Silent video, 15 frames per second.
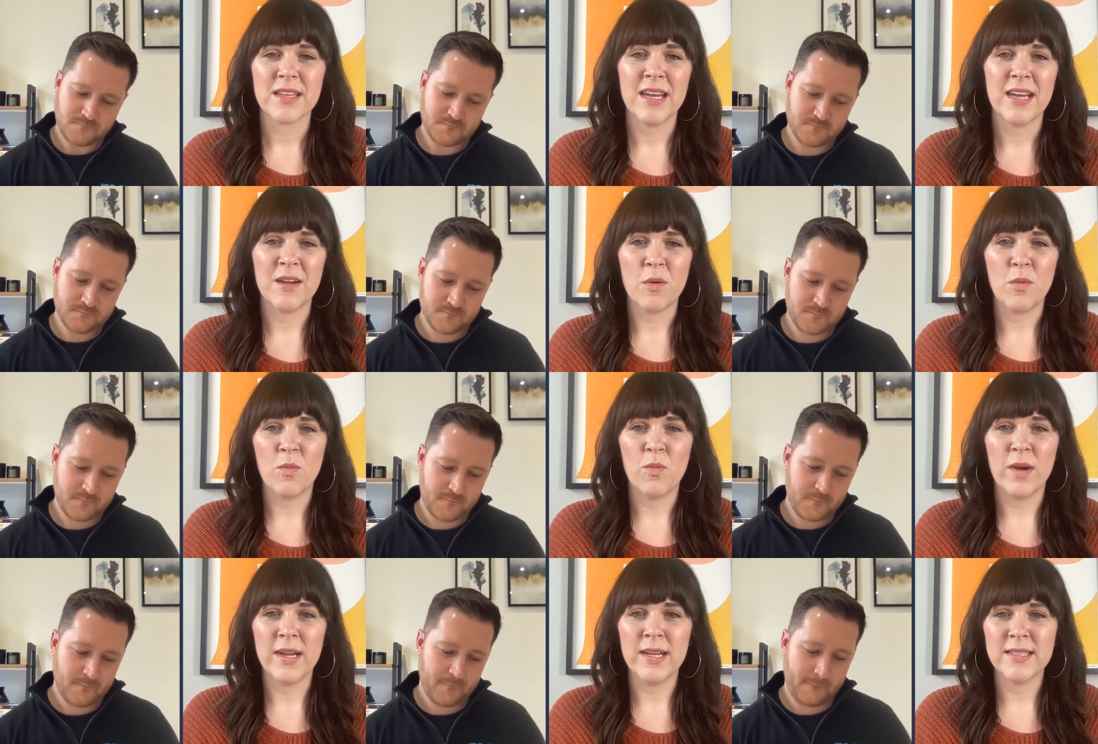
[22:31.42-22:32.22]
Speaker 1: uh,
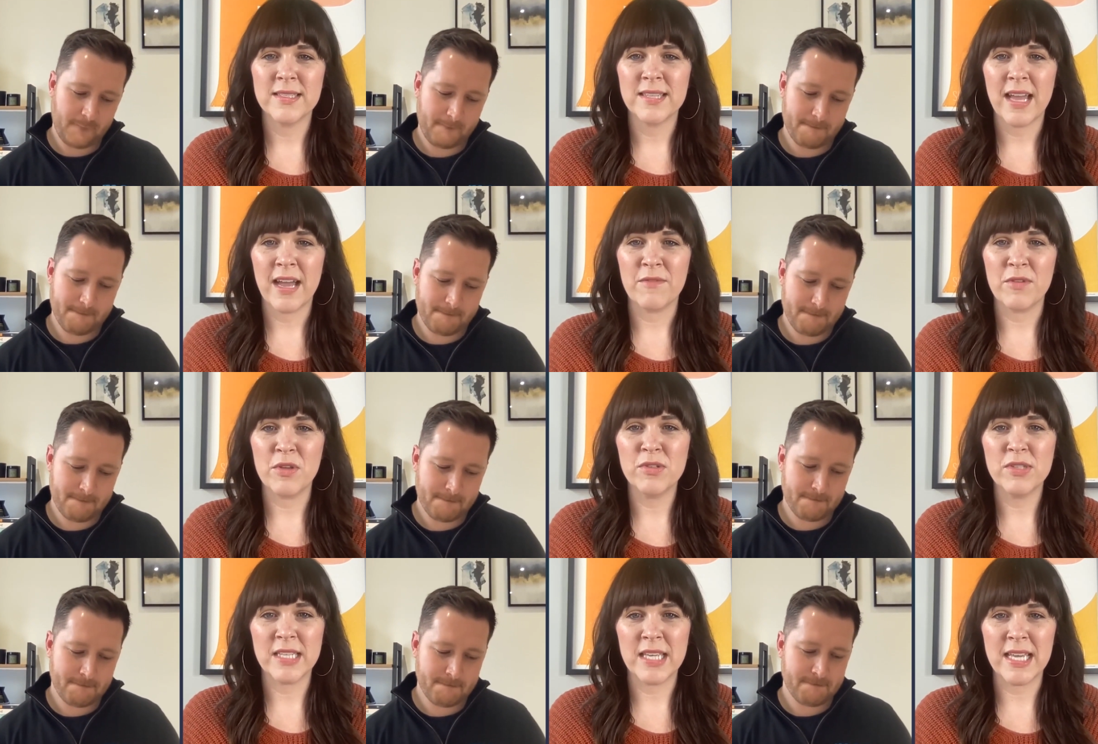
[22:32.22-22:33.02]
what have
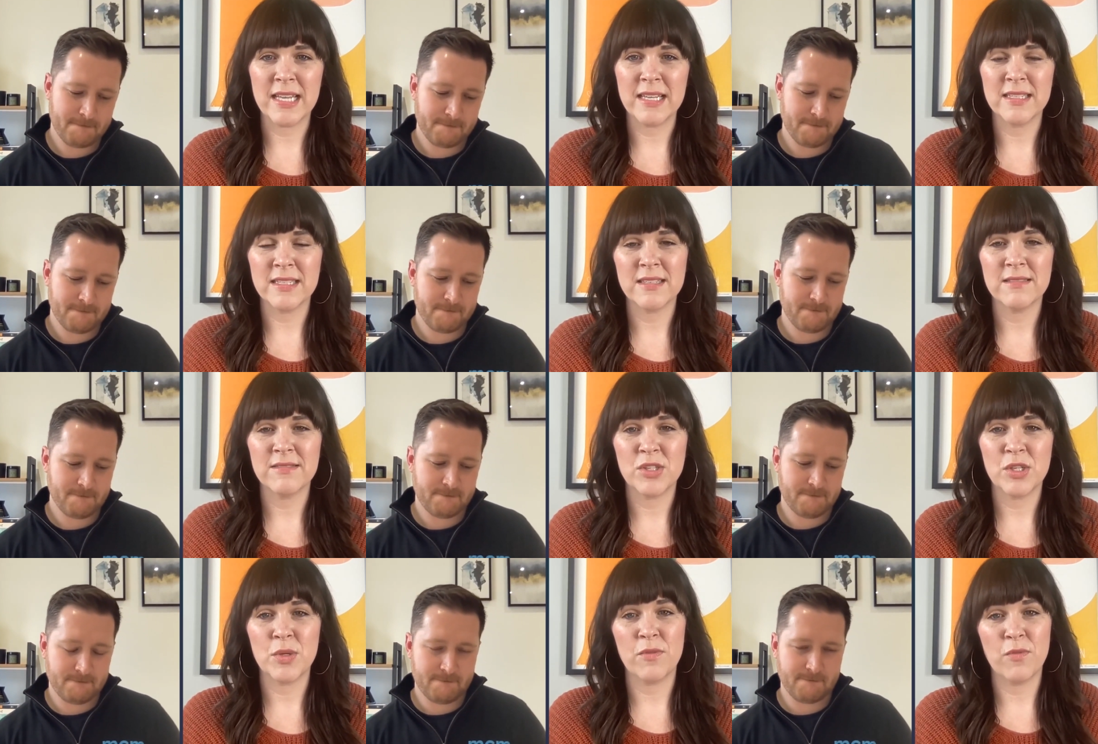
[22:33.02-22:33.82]
you seen
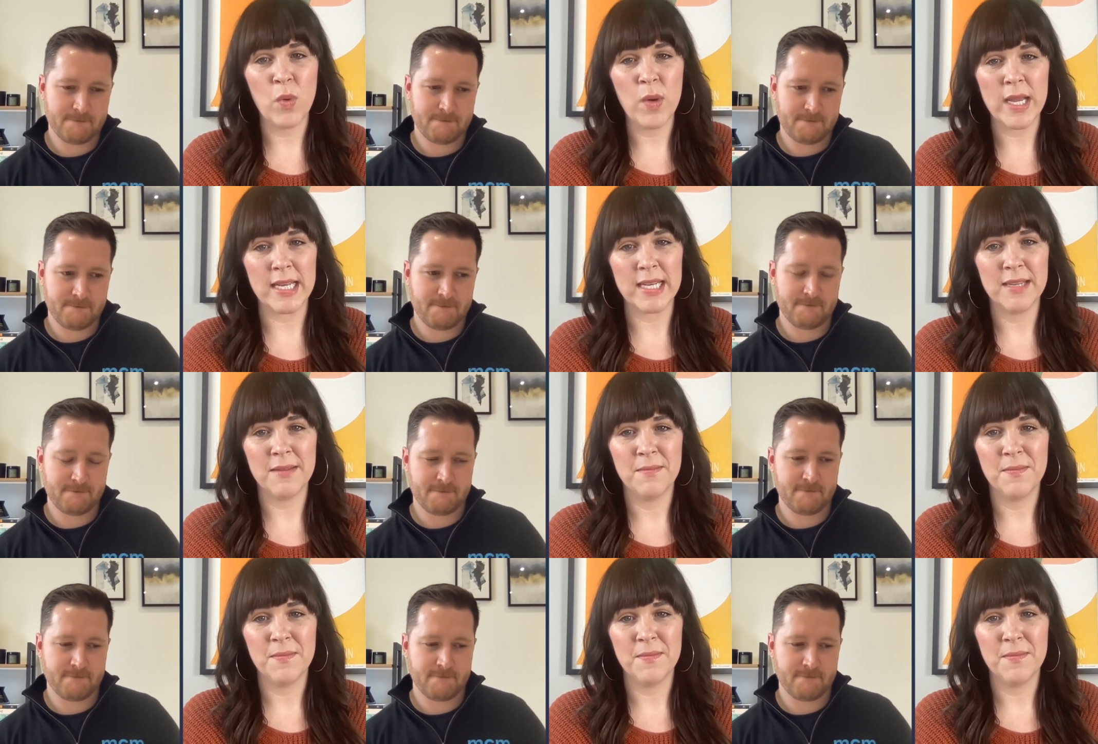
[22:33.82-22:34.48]
to avoid?